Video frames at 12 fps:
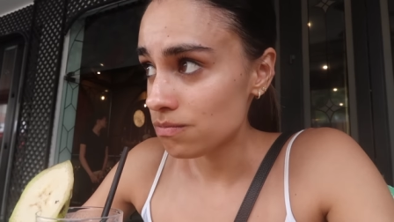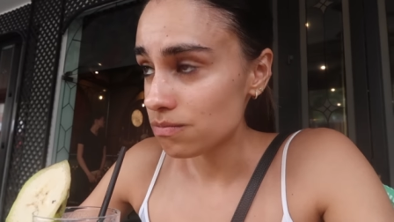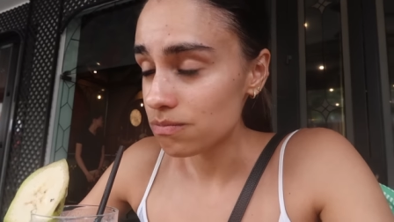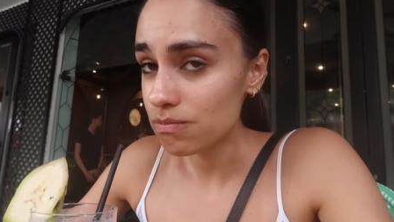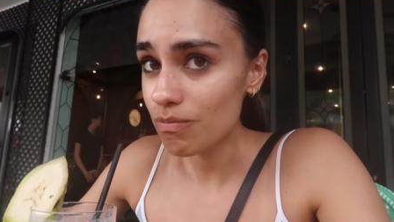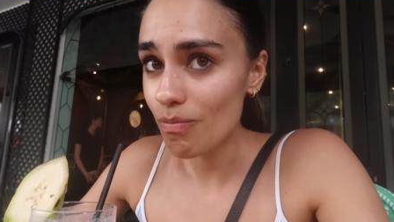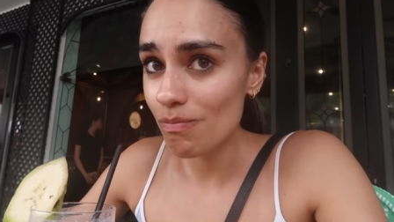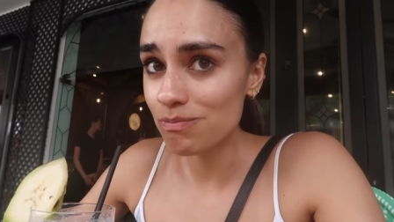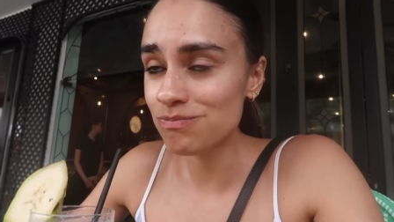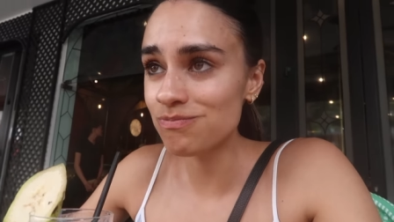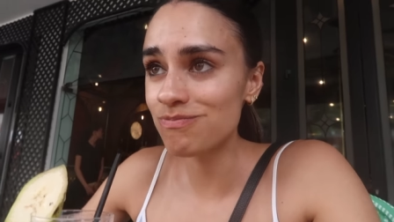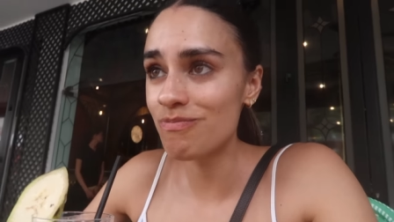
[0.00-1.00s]
I know,
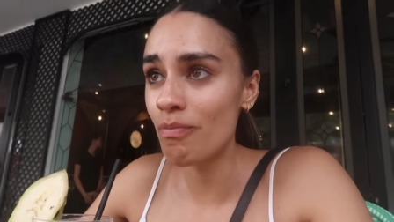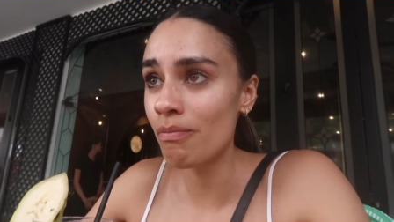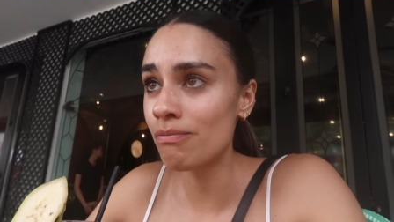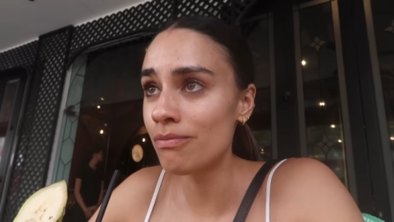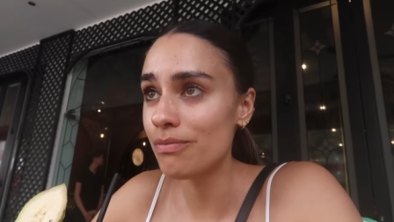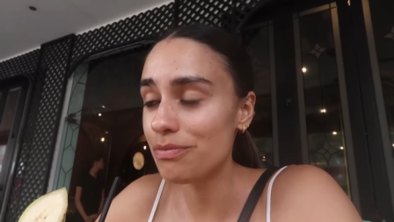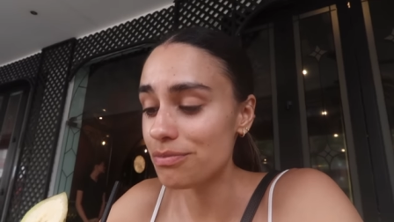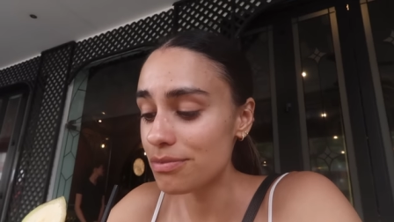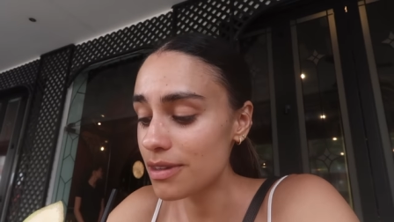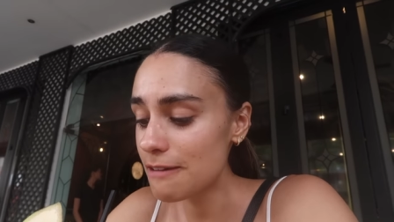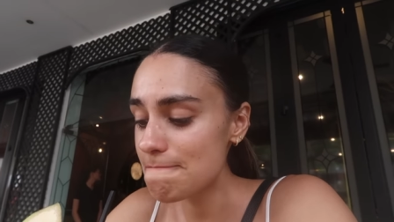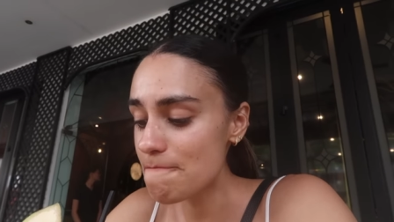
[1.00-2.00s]
I feel that.
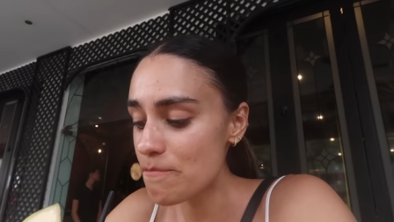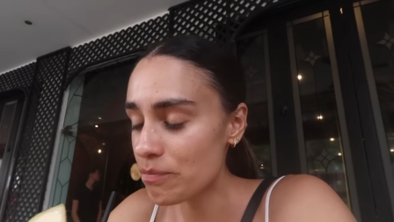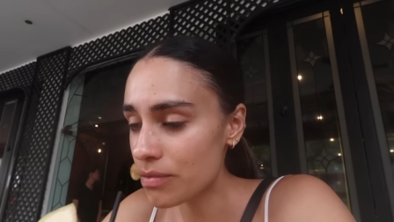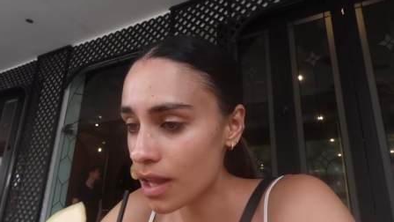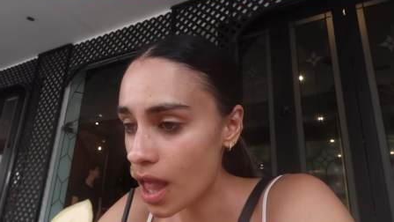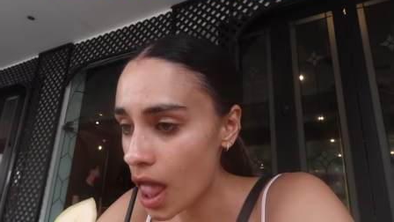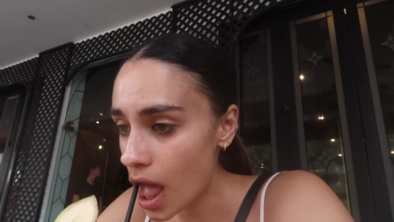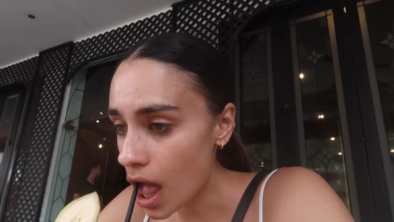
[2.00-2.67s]
To a spiritual level.